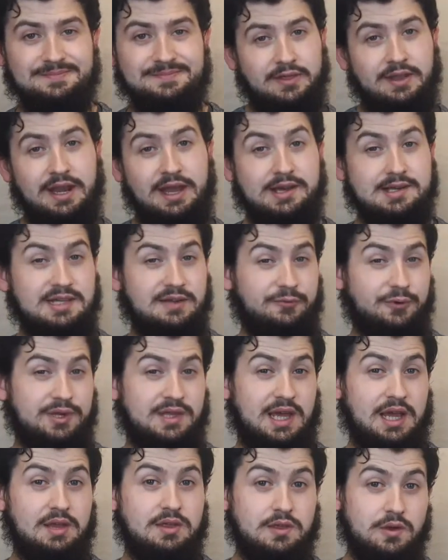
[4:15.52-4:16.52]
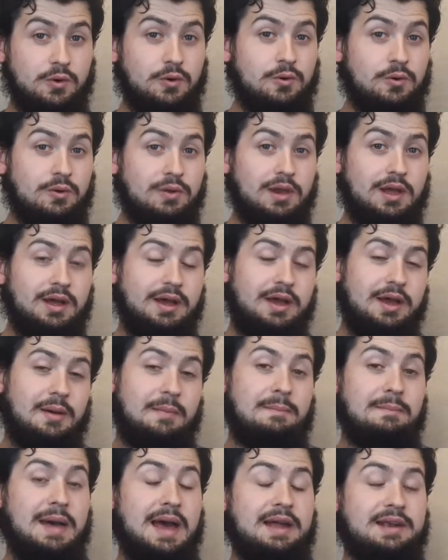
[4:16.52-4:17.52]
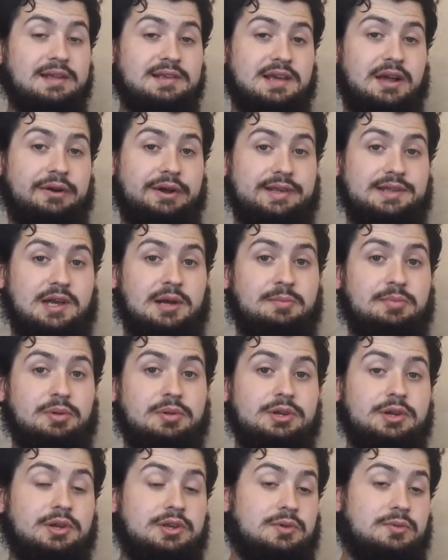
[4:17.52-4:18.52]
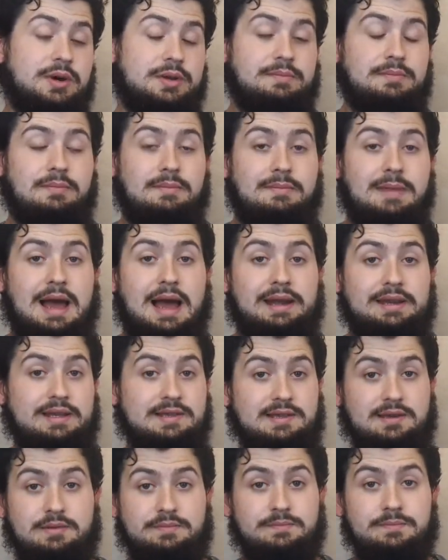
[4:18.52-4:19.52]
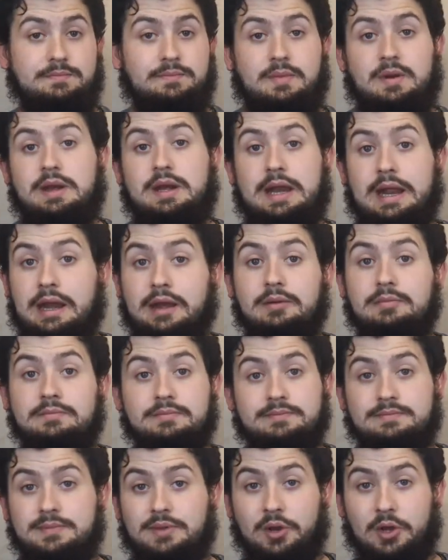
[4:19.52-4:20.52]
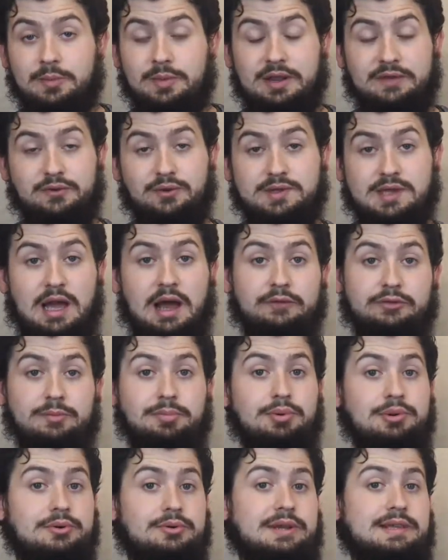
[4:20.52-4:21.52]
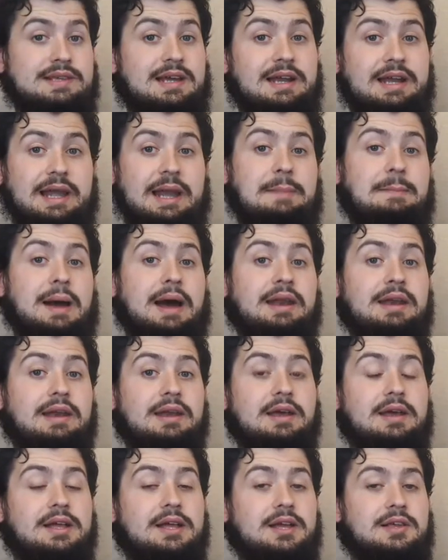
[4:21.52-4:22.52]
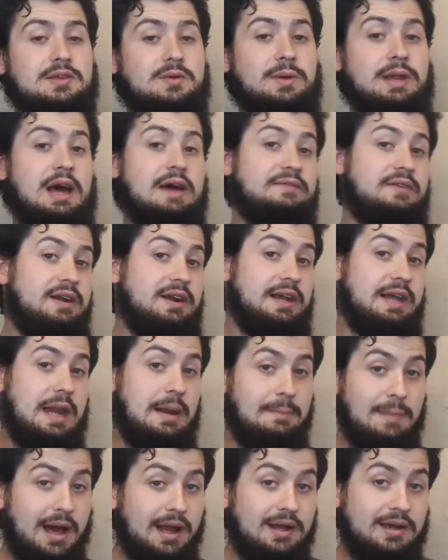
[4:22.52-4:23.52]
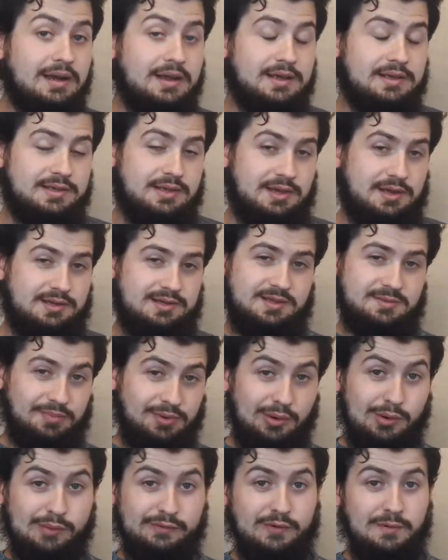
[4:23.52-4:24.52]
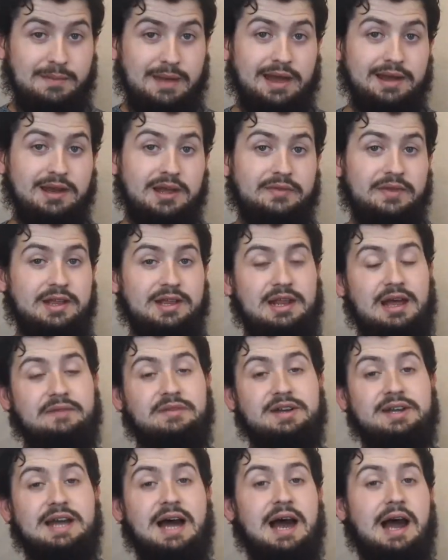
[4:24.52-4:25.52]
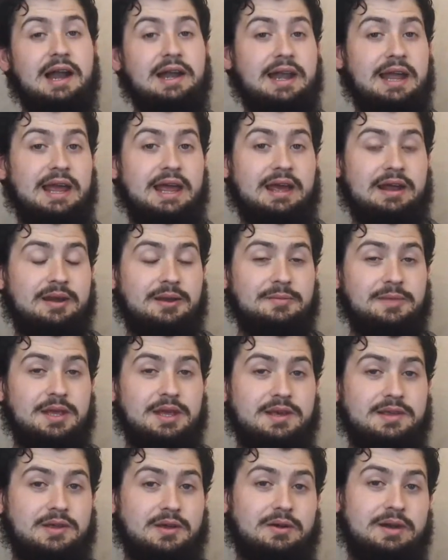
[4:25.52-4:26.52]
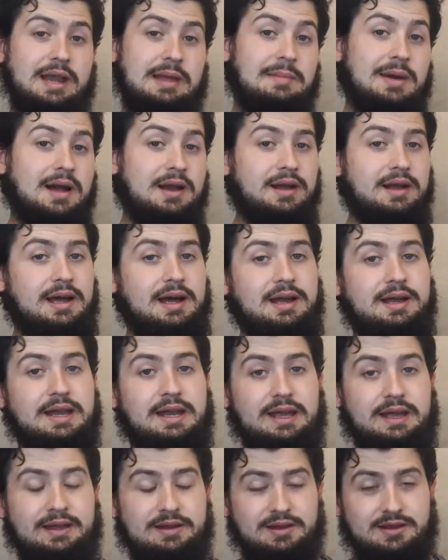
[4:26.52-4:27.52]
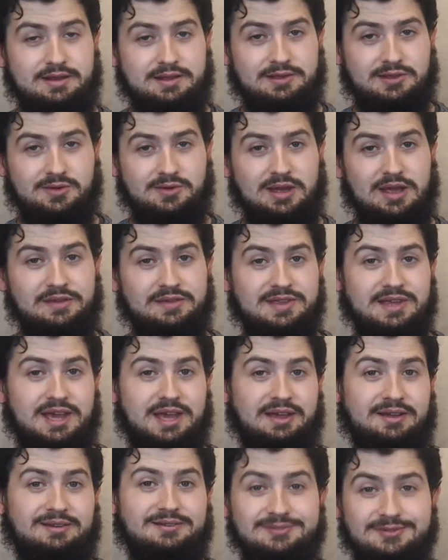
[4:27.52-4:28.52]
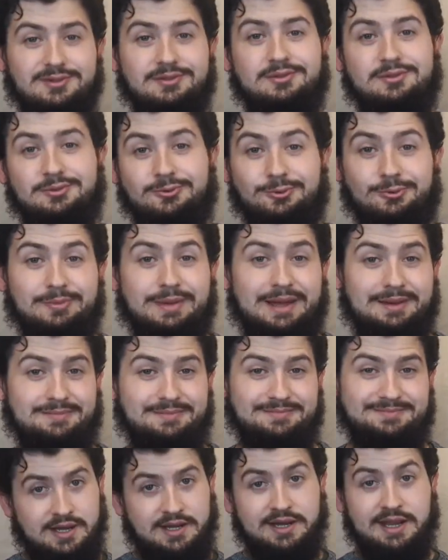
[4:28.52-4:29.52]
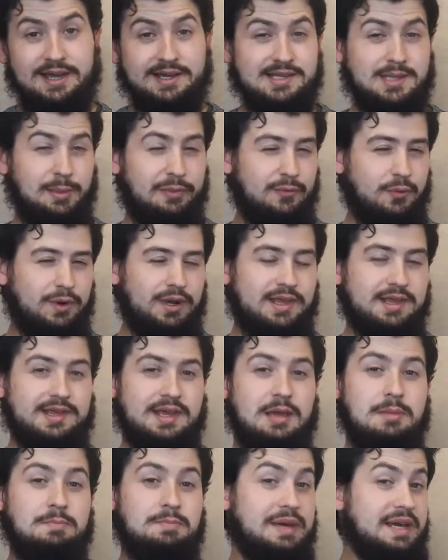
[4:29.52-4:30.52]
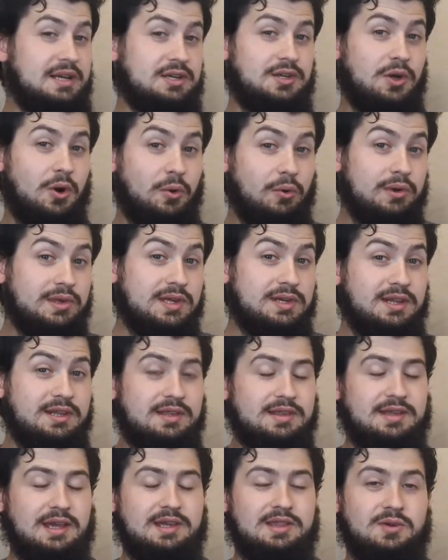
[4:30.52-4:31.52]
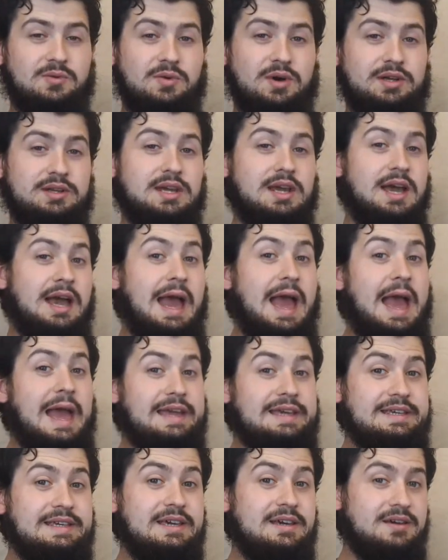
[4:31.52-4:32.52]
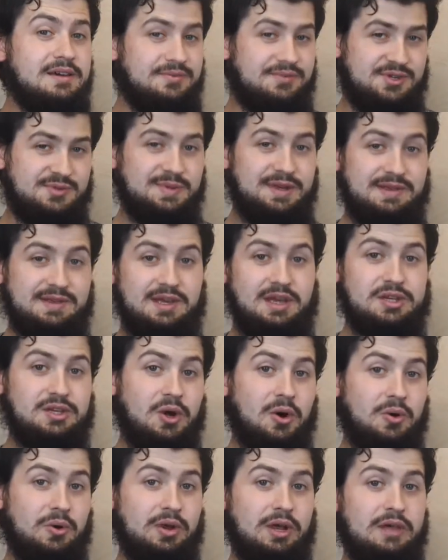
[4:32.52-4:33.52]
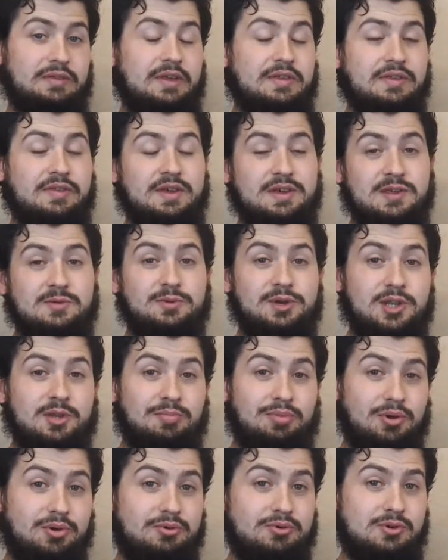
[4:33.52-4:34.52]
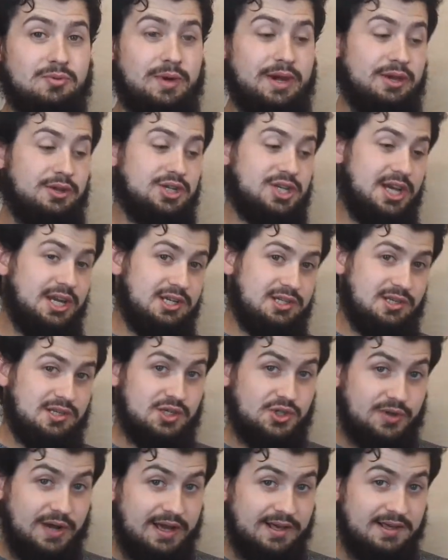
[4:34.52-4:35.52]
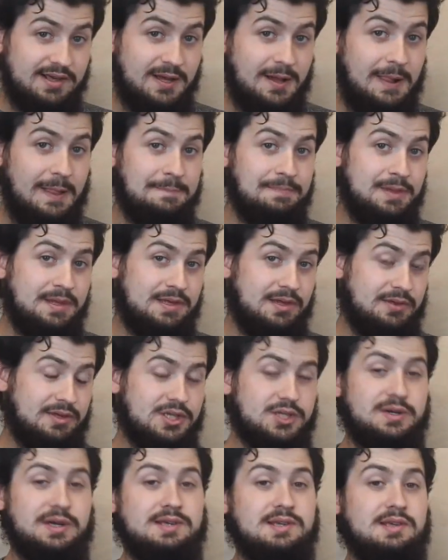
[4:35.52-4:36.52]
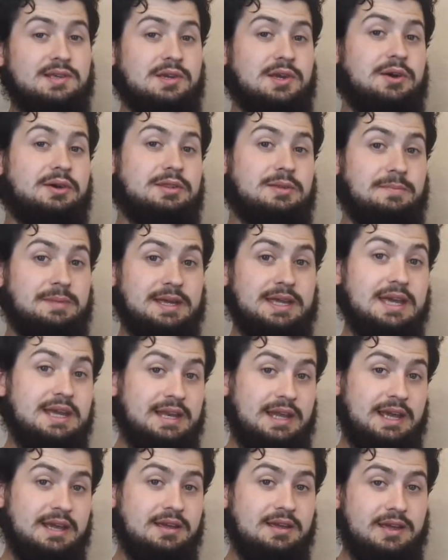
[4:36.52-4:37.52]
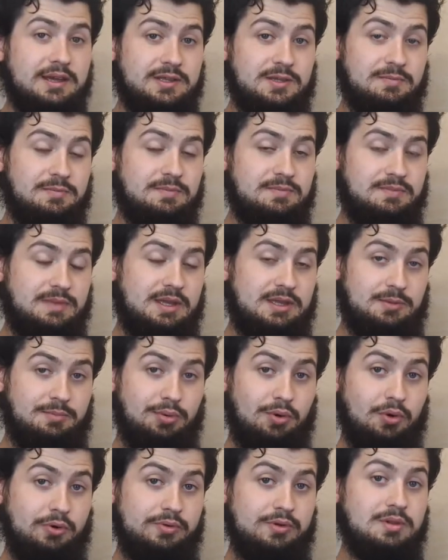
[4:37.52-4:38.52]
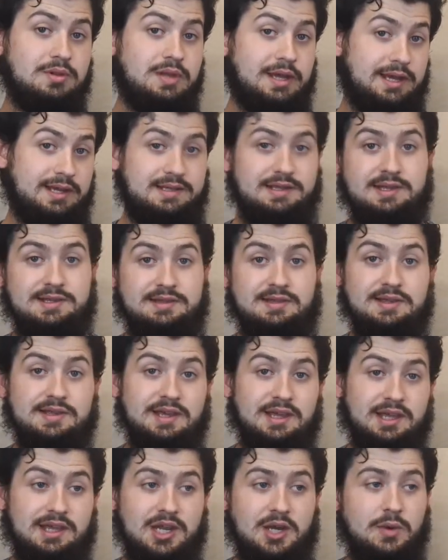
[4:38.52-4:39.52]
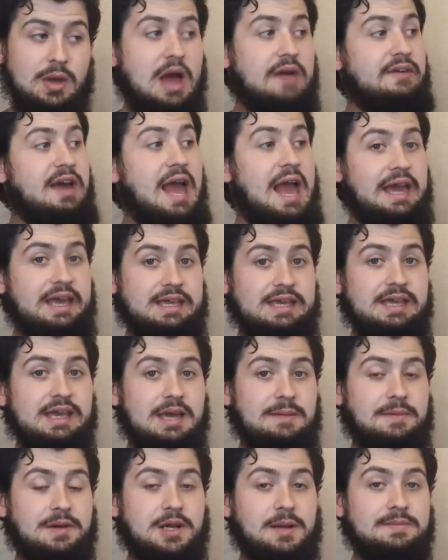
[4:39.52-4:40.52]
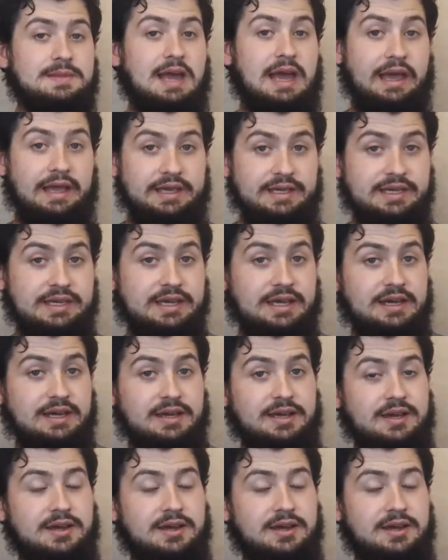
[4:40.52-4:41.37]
The next, if we say tall men is our example, you know, the word man is a nin. You know, but if you were to have the plural, it's niman. So we'd have niman as the plural for men, and then you'd have da der. So niman da der is the way of saying tall men. Next up, if you wanted to say big dogs, you'd need to take the word a, which means a dog, and this is one of the plurals where you change the stress. So the stress doesn't go at the beginning in the plural like it does in the singular. We have a, it becomes a.